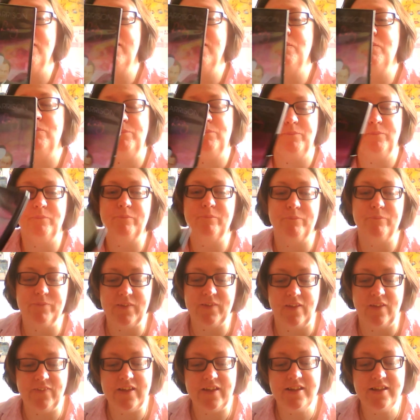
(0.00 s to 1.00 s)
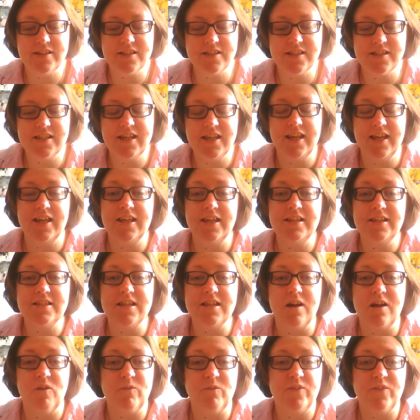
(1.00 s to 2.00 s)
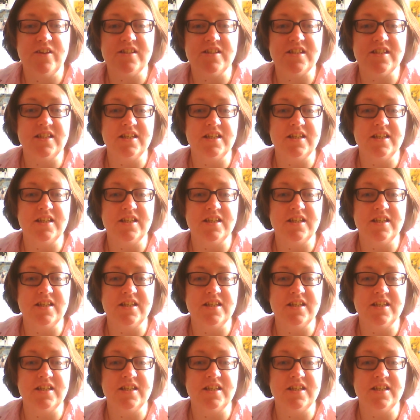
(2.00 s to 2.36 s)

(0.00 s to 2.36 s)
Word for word: Anyway, that's the end of this